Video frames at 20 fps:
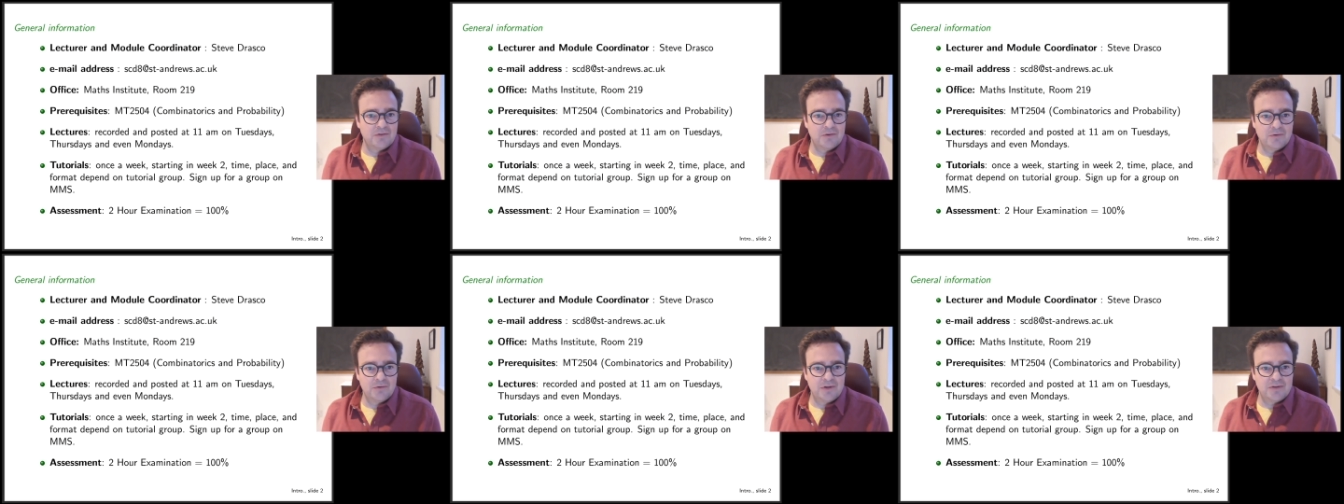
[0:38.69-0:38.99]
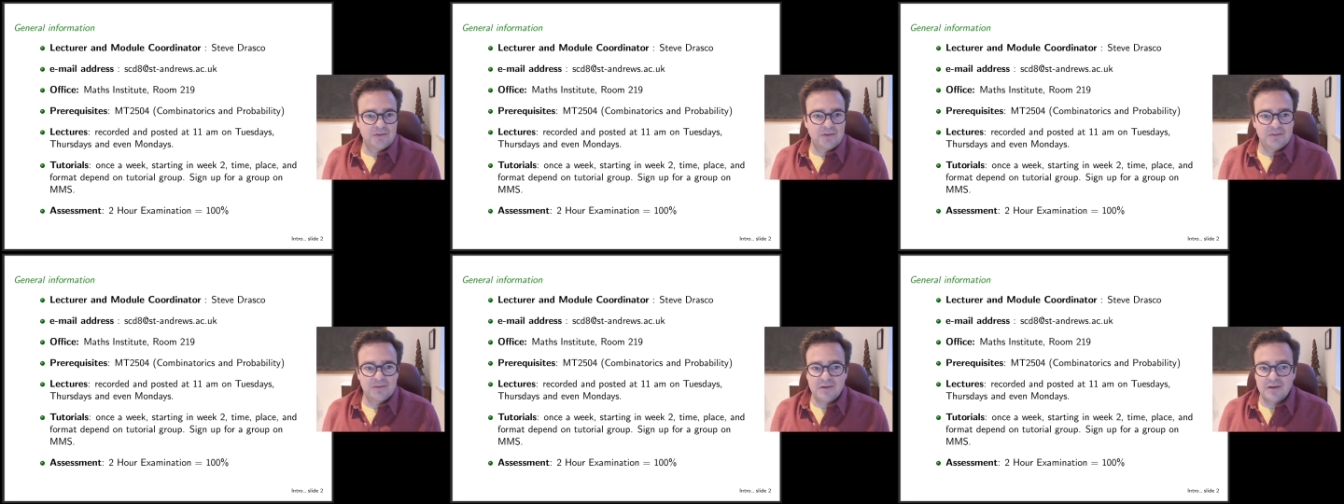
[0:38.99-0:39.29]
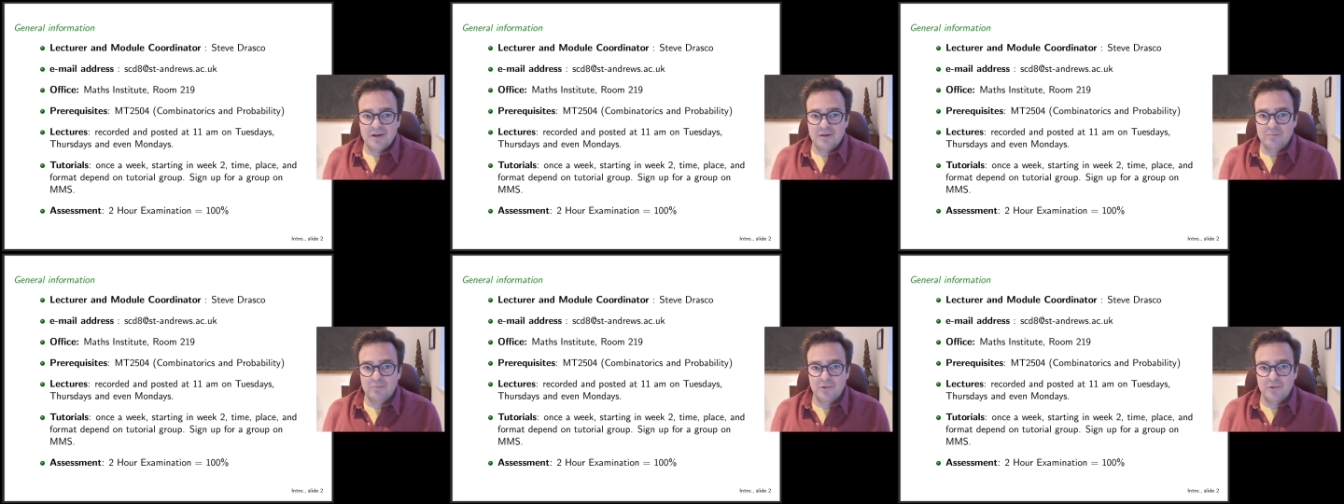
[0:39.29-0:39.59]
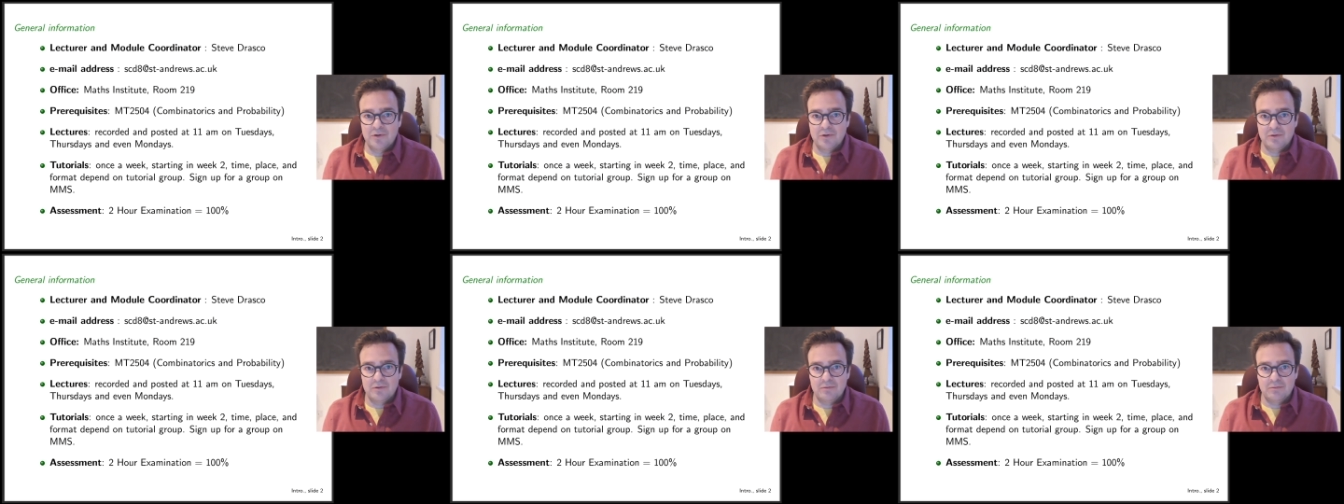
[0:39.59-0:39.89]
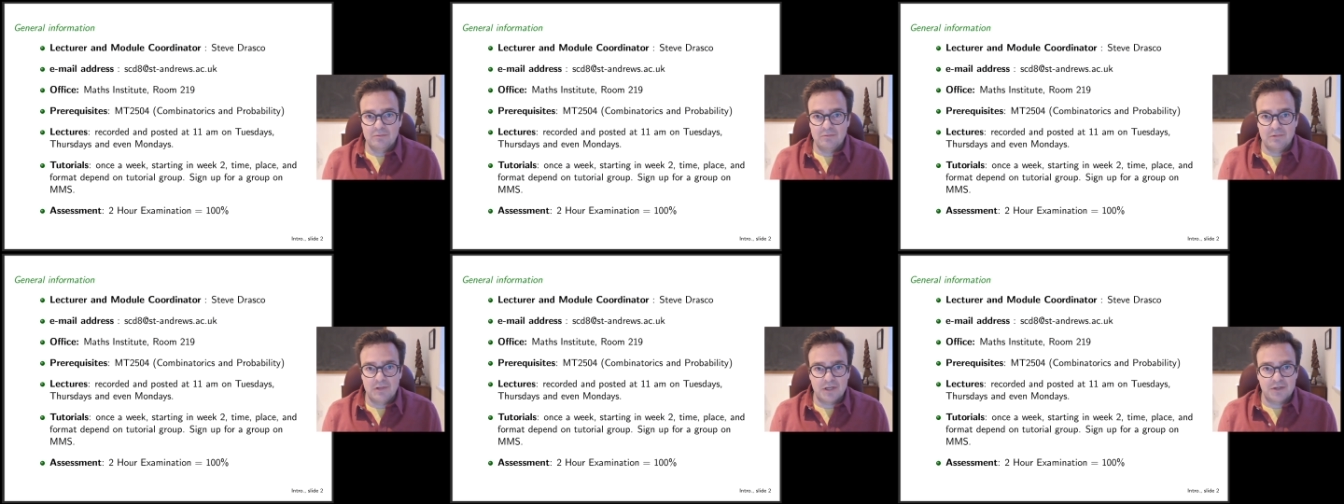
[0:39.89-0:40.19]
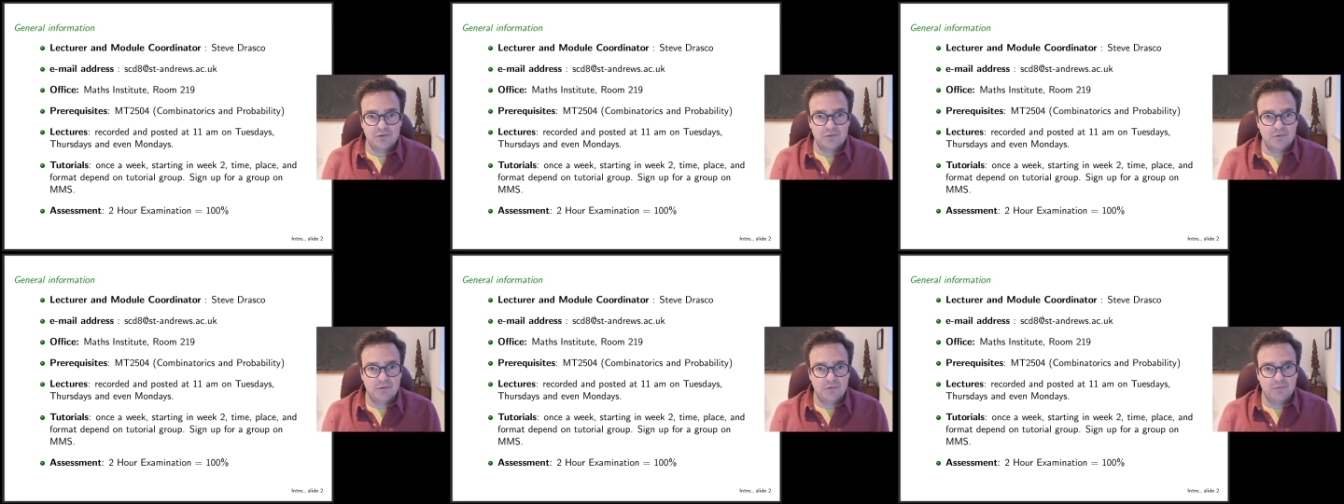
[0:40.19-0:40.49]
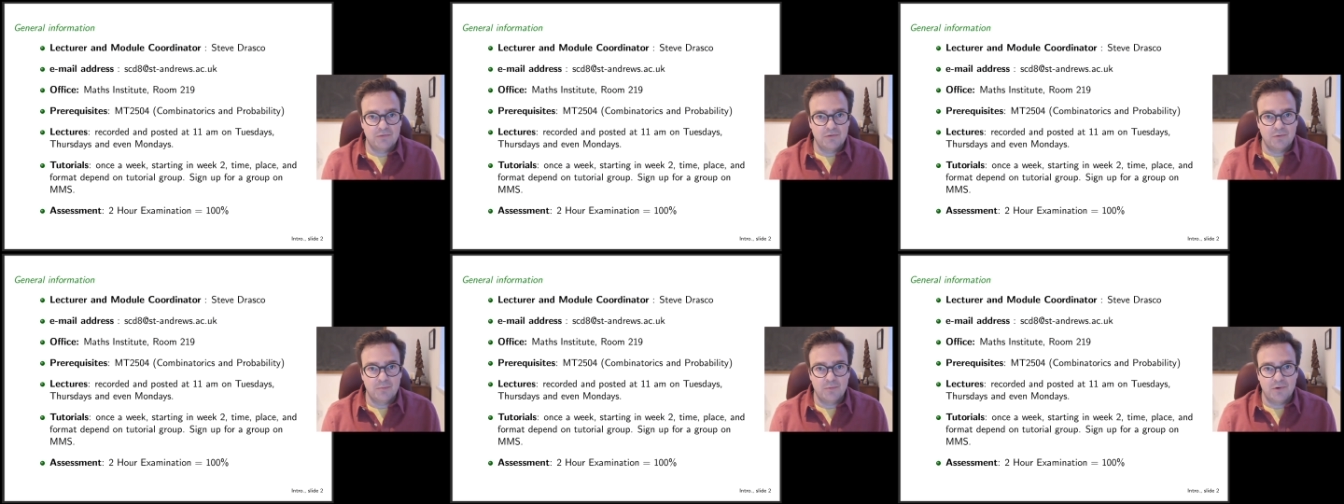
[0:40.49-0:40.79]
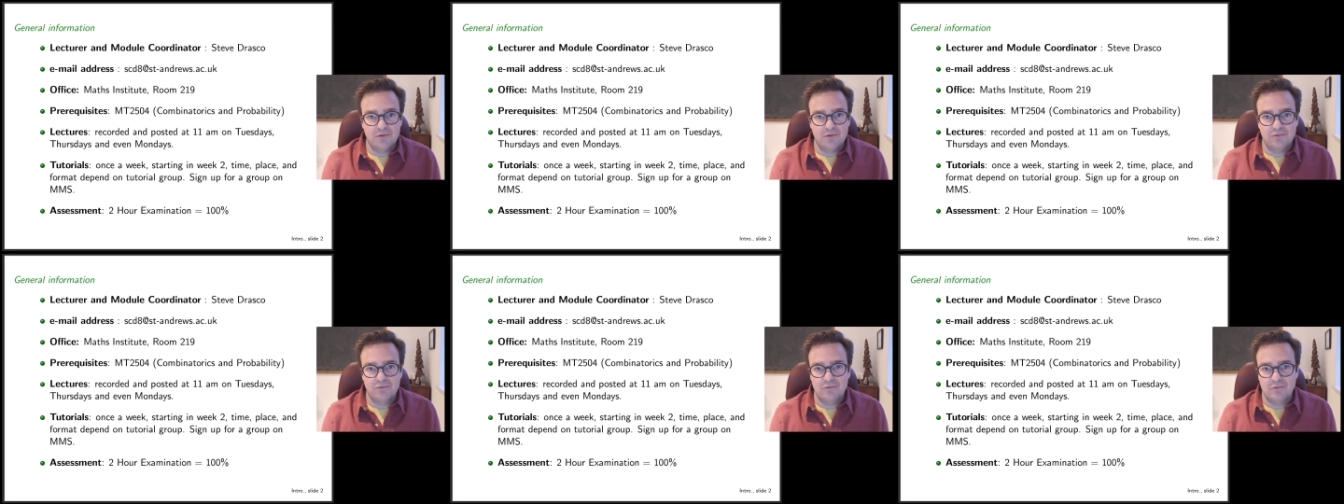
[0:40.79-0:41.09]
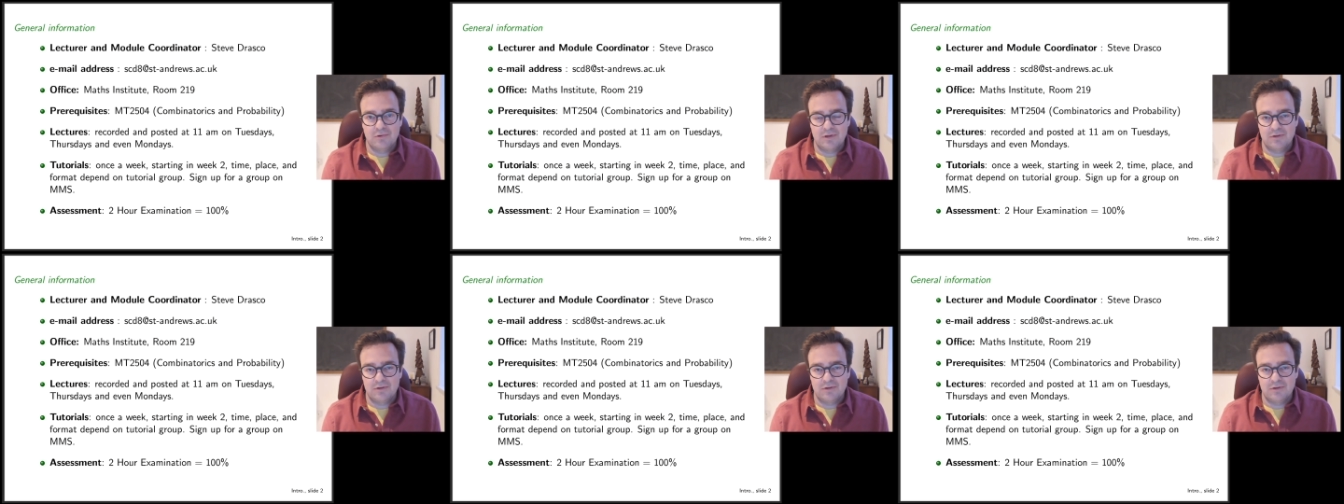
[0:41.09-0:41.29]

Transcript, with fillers: So as I said, I'm the lecturer for the module